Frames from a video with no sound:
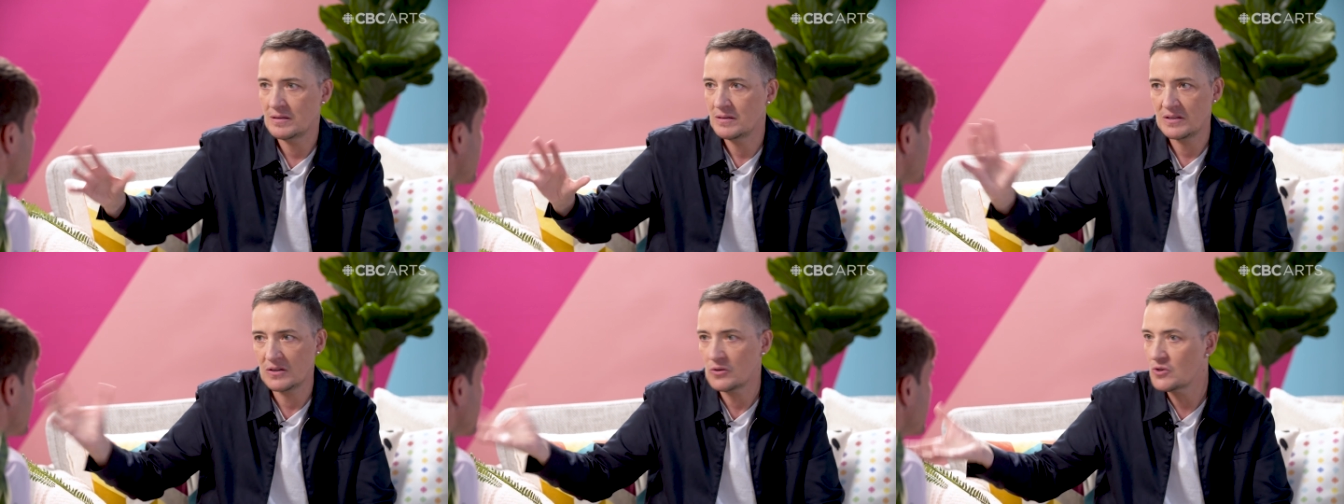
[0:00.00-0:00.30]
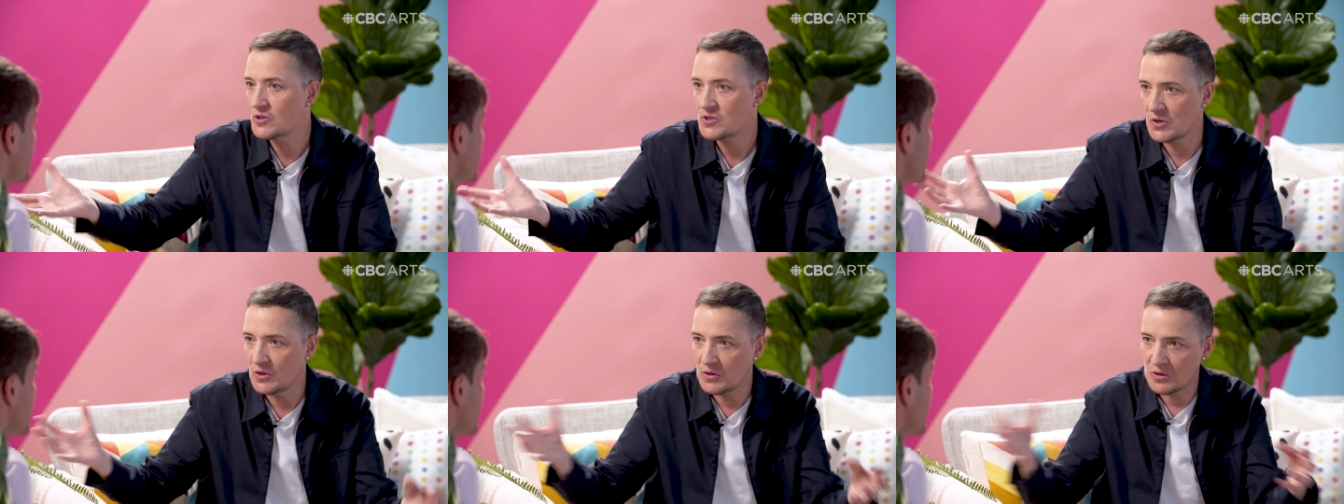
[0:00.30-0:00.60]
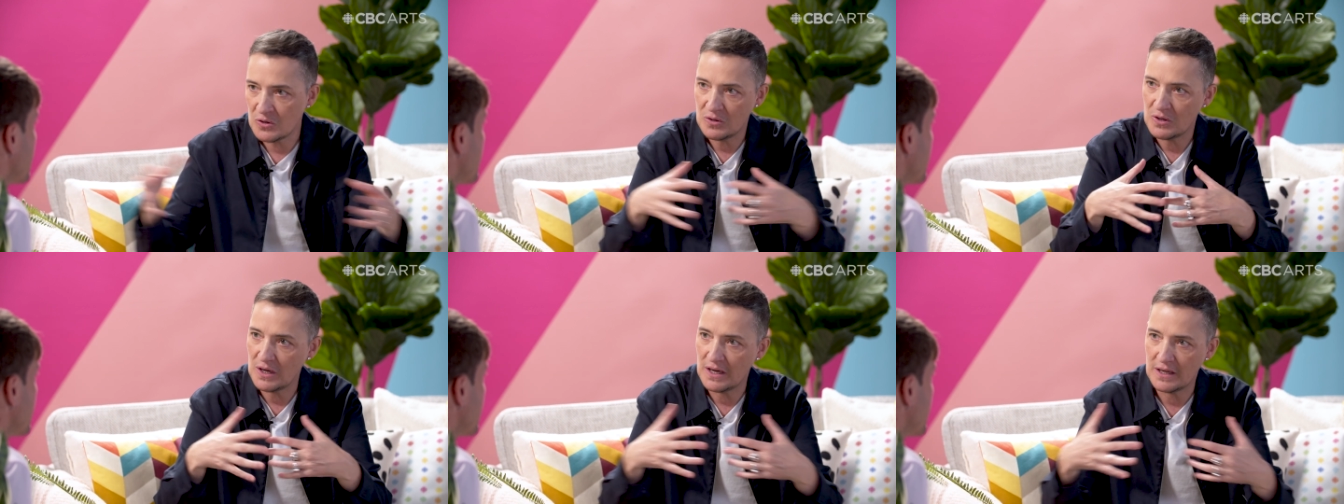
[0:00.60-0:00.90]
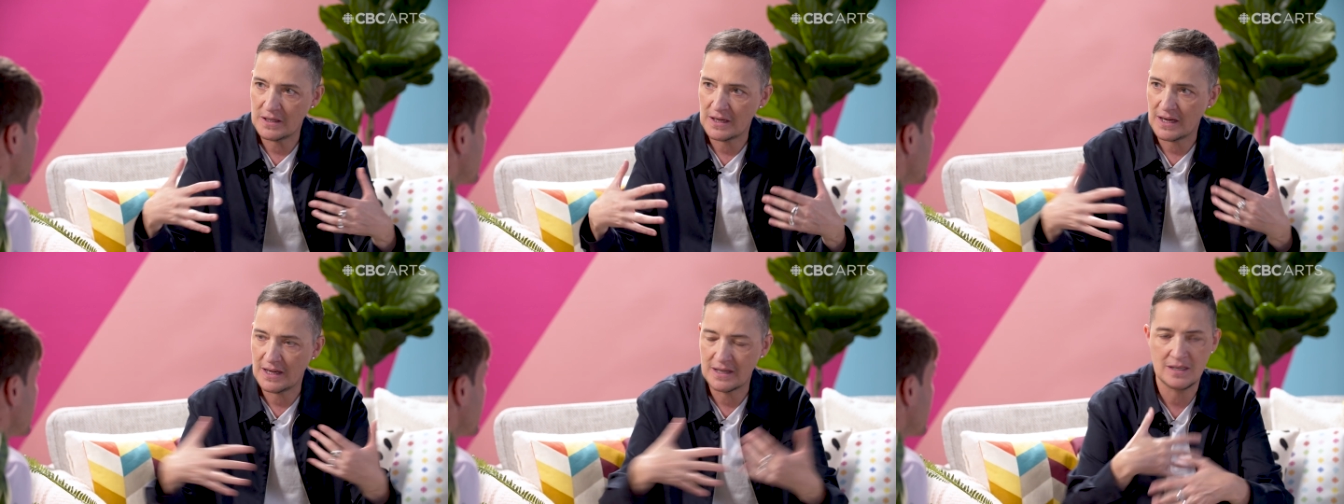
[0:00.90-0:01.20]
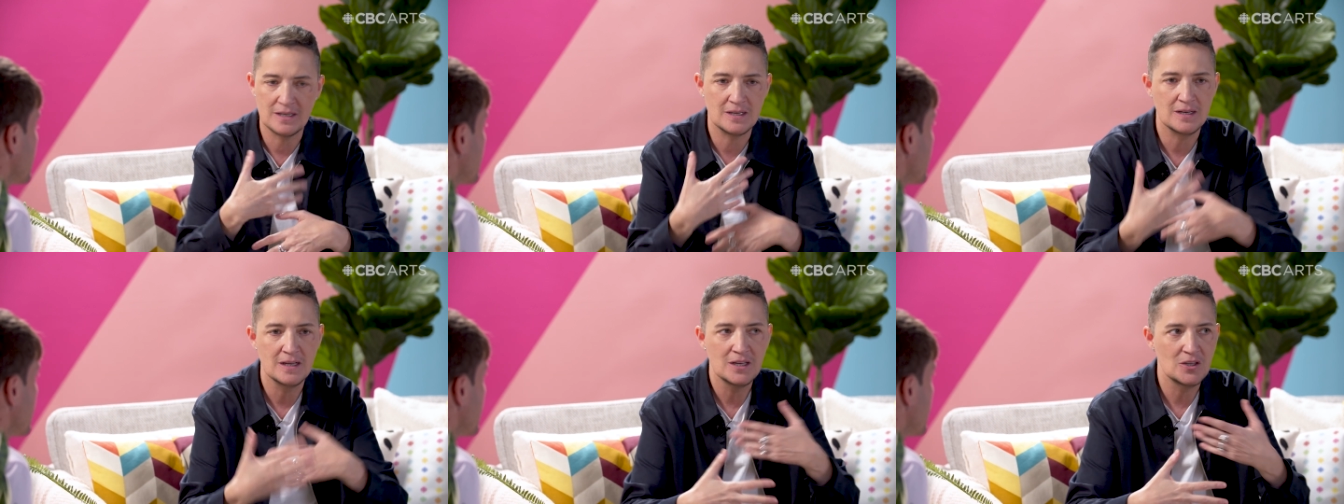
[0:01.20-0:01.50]
year or so, and,
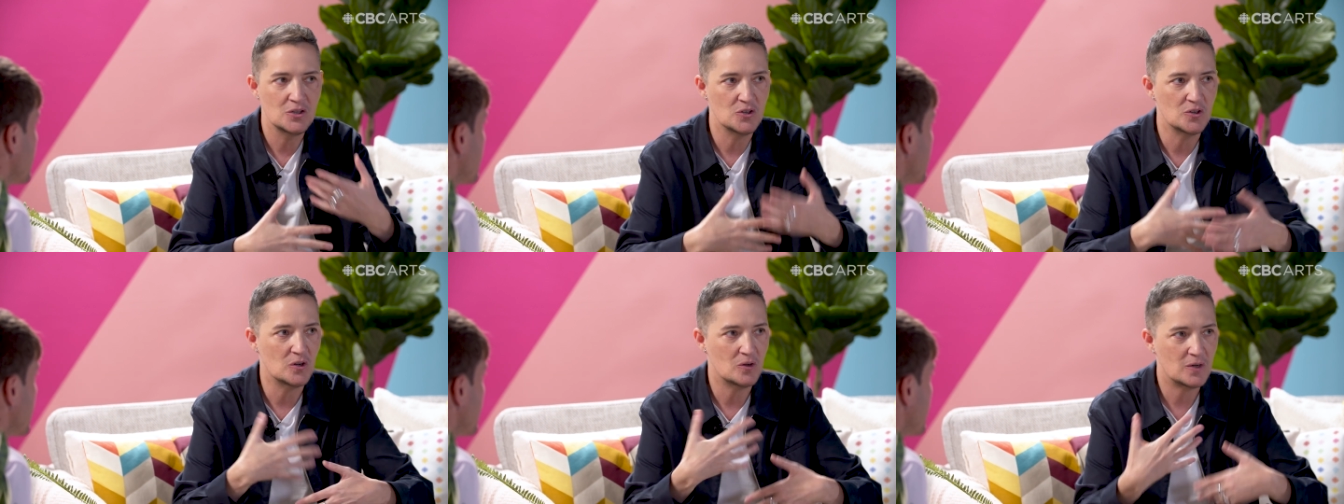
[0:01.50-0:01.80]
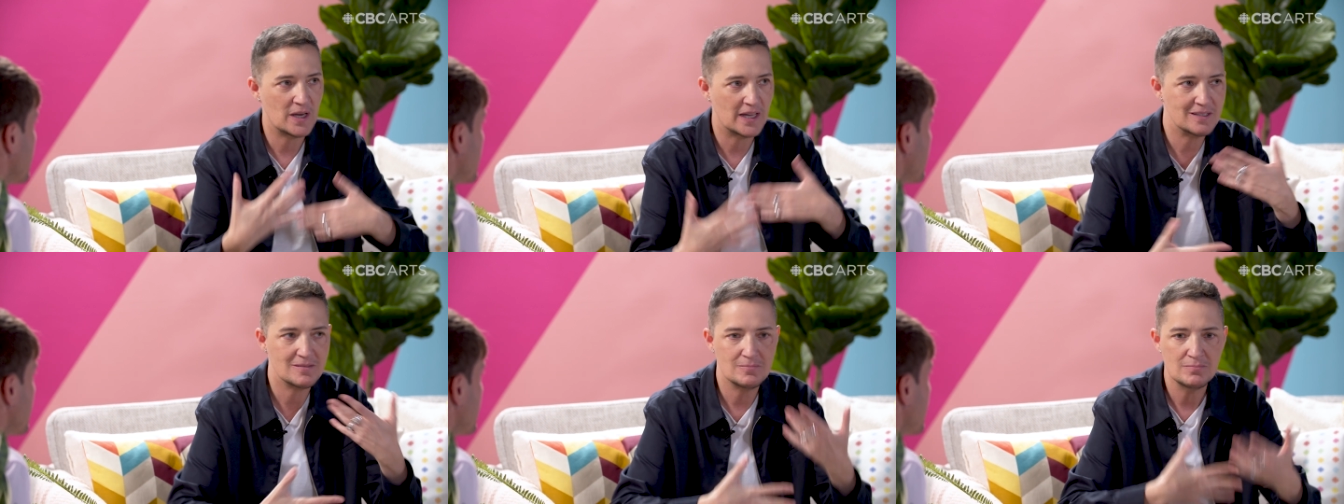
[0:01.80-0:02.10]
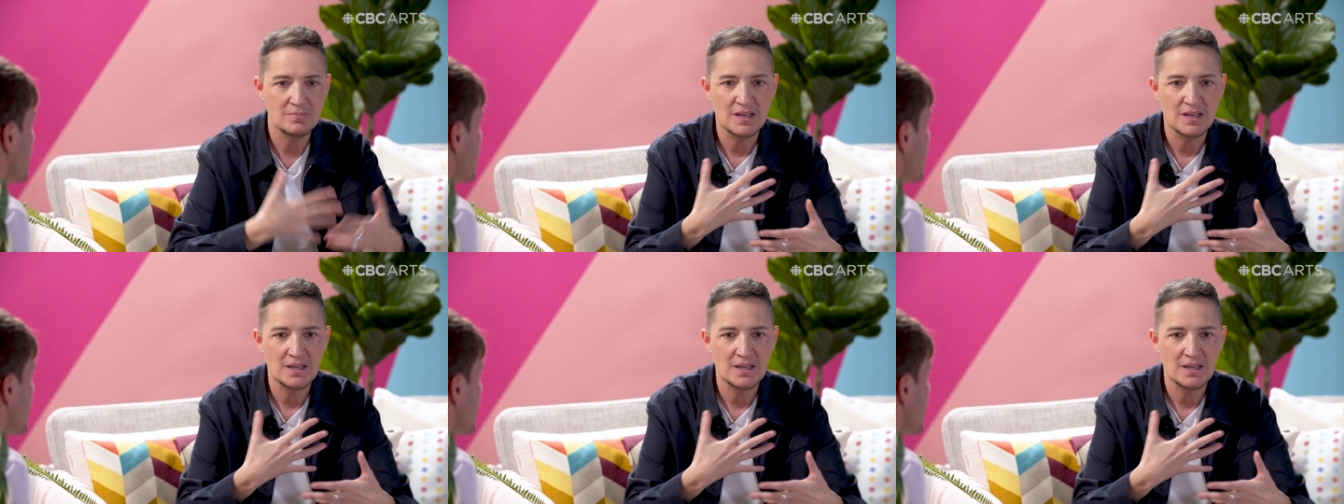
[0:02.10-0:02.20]
and you know, like